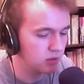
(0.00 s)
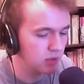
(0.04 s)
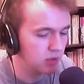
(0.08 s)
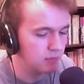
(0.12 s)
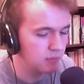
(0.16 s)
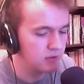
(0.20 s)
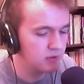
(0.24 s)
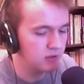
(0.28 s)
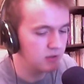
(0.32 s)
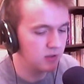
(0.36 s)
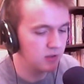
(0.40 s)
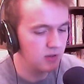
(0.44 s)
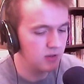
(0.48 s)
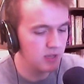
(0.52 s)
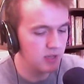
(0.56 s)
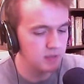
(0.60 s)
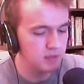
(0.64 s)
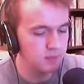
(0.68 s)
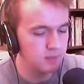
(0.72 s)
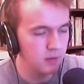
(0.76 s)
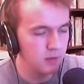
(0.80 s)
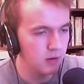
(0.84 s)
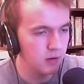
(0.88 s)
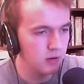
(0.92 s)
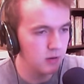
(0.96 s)
Take me to the next
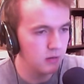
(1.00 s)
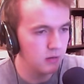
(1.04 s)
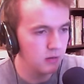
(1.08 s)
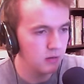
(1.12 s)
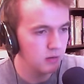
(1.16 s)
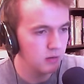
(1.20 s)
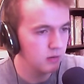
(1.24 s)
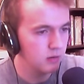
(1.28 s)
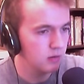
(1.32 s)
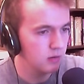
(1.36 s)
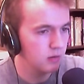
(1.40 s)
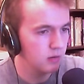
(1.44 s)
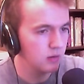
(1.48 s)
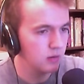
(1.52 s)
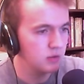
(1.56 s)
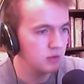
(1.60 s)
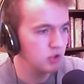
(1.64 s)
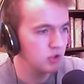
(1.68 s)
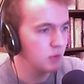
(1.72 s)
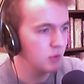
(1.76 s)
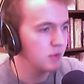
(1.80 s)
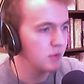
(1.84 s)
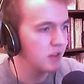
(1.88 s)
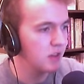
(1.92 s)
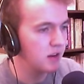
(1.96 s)
part.
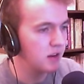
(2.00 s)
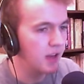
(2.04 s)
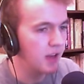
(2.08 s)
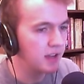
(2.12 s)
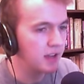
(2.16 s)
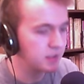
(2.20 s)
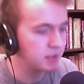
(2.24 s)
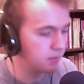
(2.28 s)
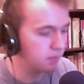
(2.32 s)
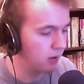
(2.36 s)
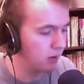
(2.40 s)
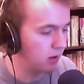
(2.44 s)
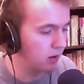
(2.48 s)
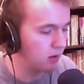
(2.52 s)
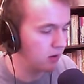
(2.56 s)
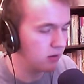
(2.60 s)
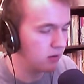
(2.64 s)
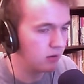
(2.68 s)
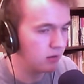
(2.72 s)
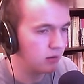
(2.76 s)
Show me the next part.